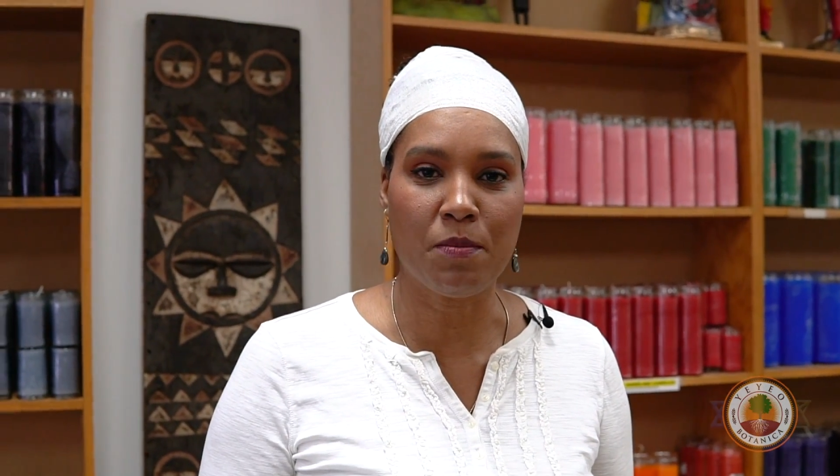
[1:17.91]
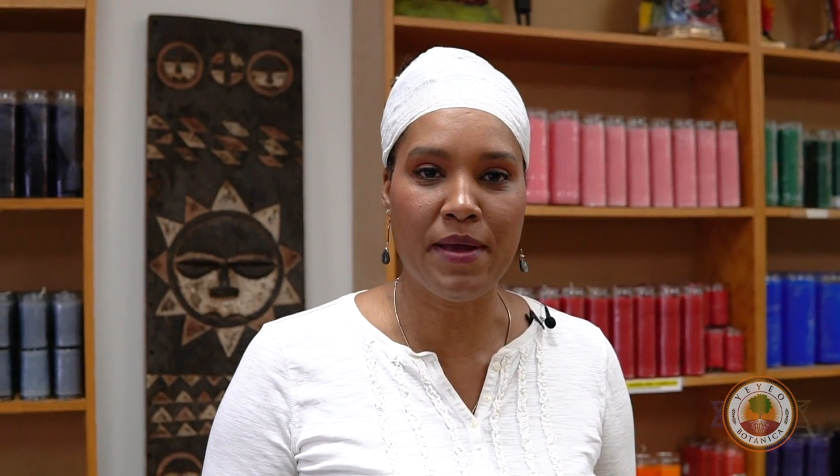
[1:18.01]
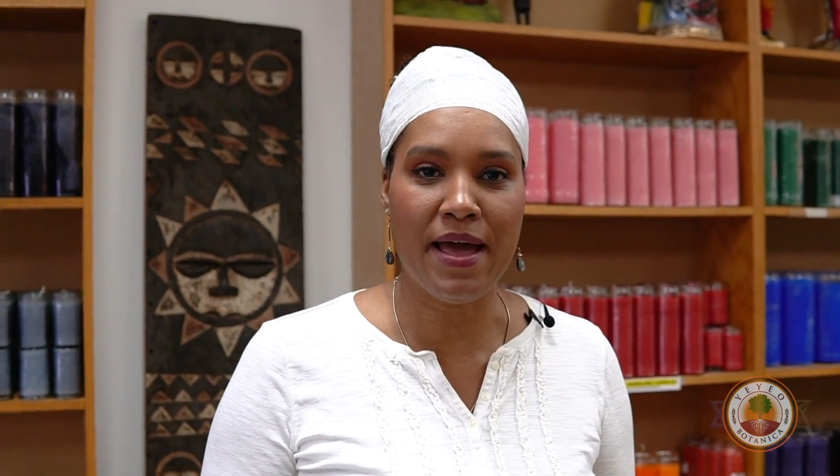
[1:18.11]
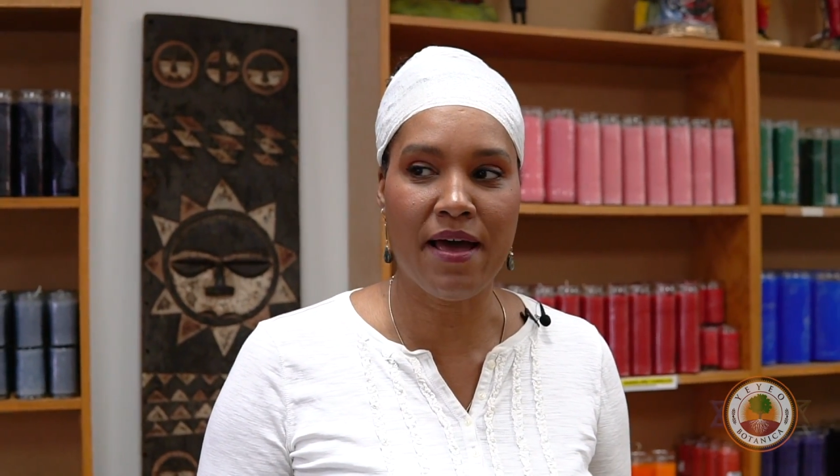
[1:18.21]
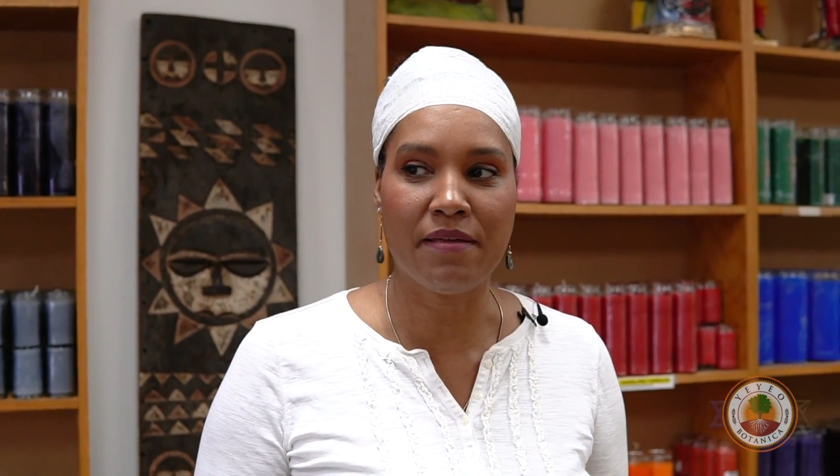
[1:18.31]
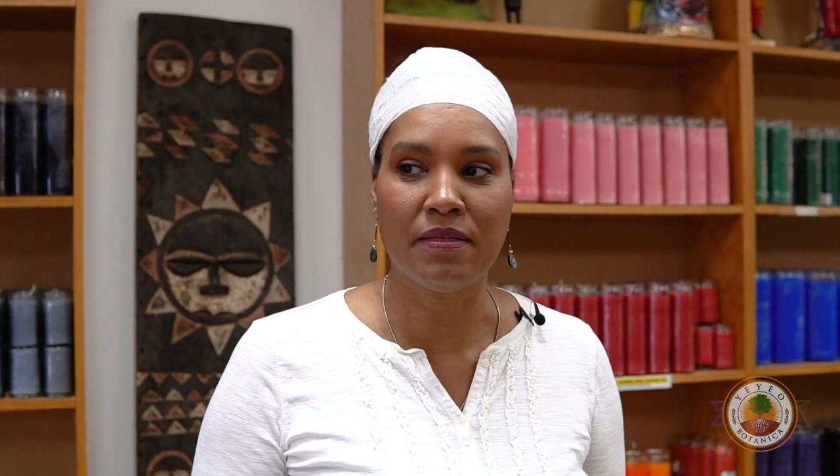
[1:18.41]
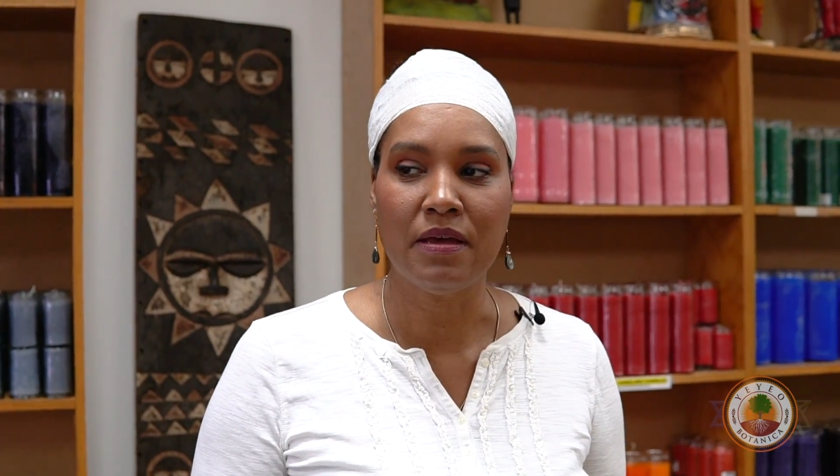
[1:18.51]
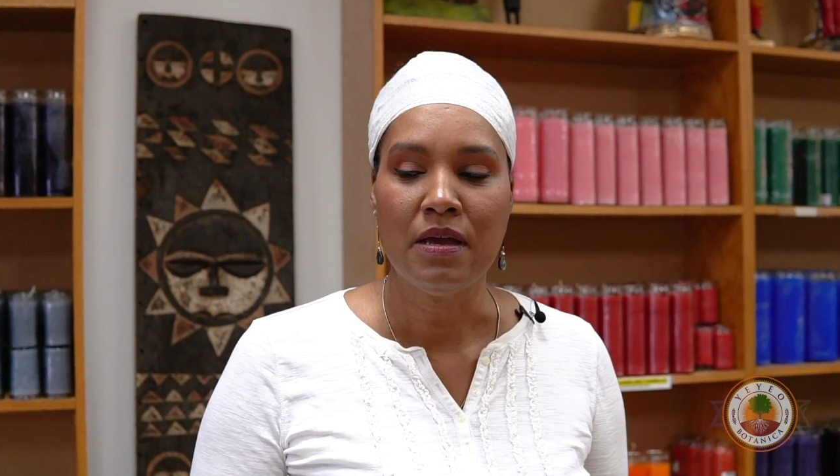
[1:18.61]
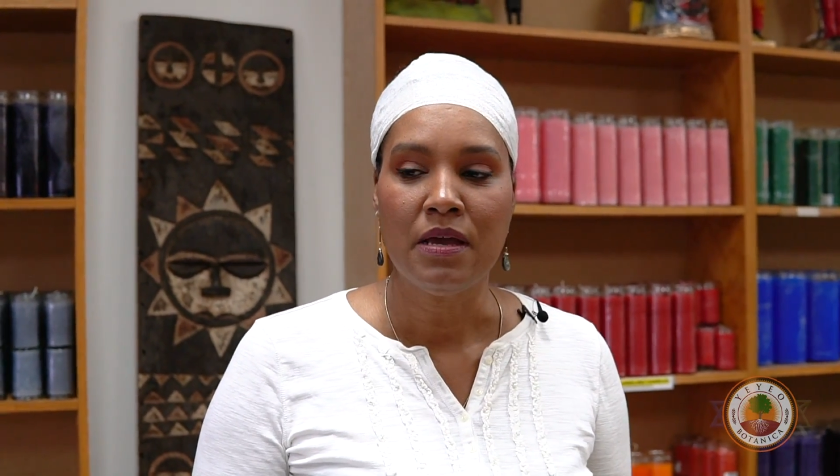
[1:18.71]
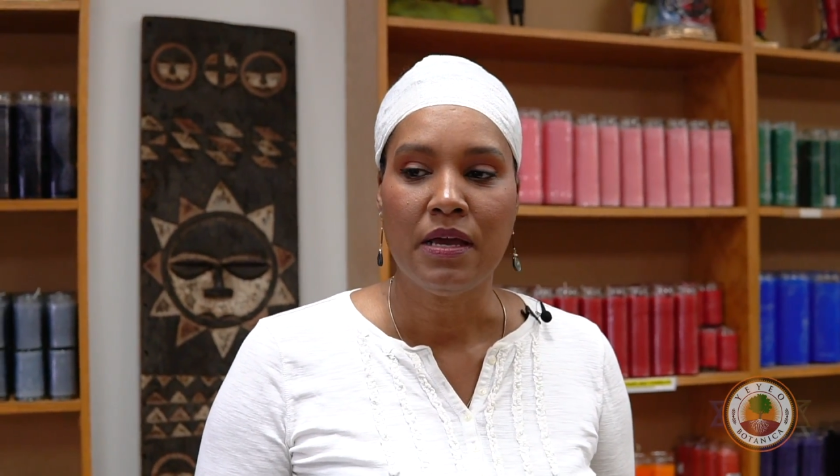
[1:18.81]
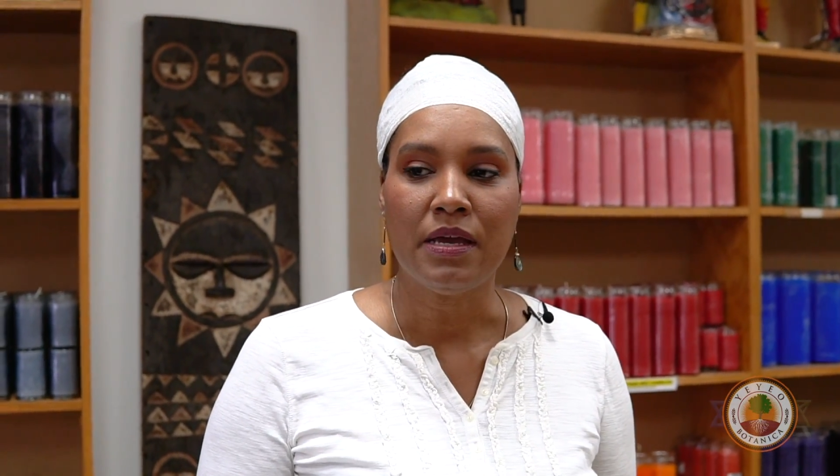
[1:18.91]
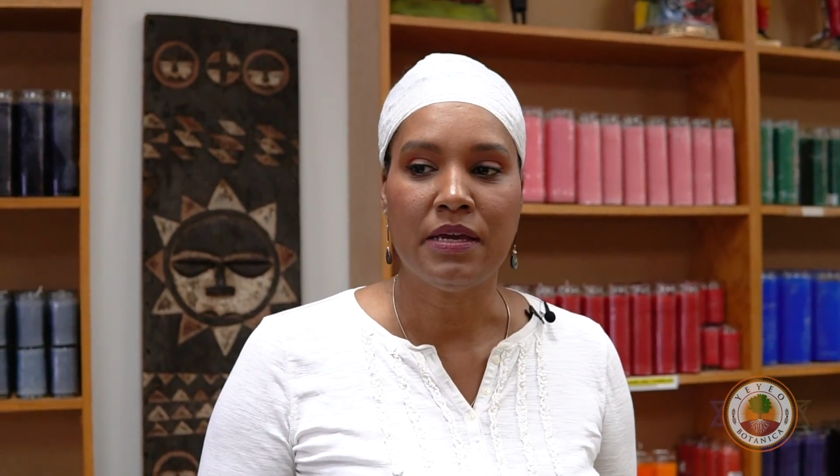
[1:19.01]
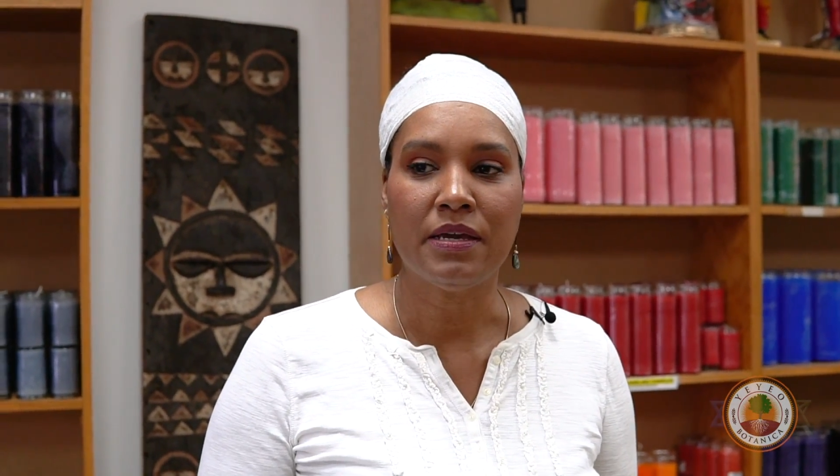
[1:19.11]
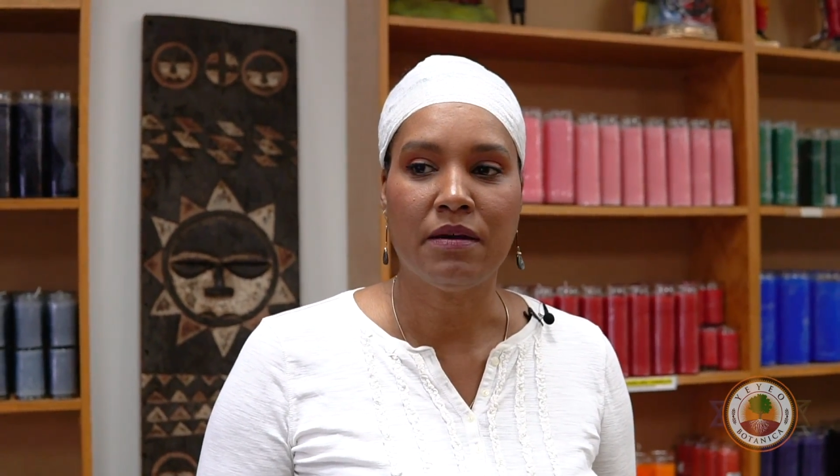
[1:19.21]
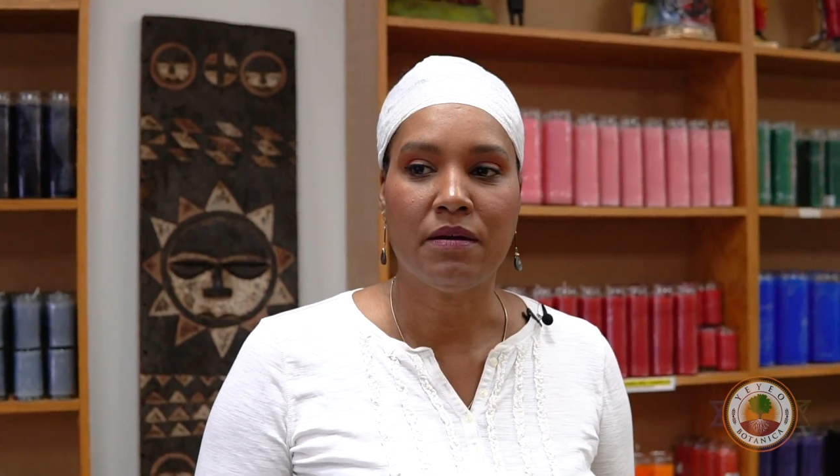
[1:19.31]
bath it,
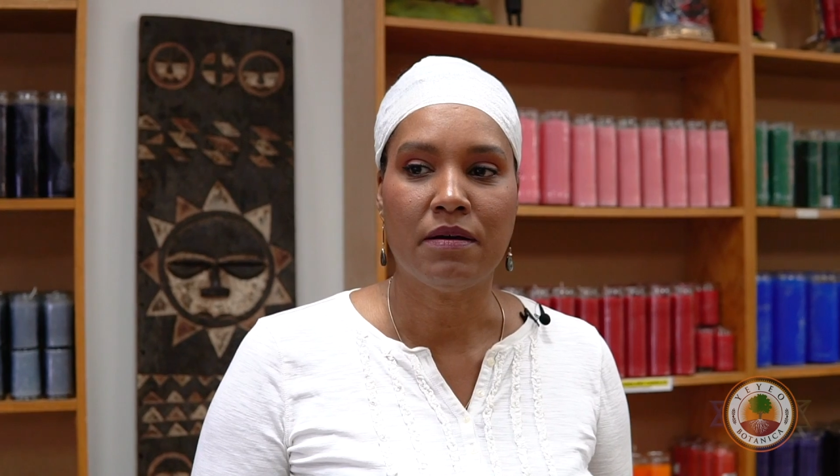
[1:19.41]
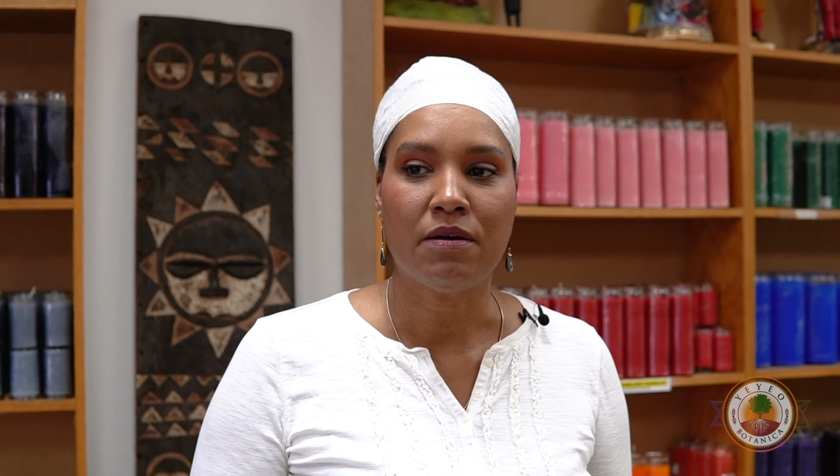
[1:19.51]
eh,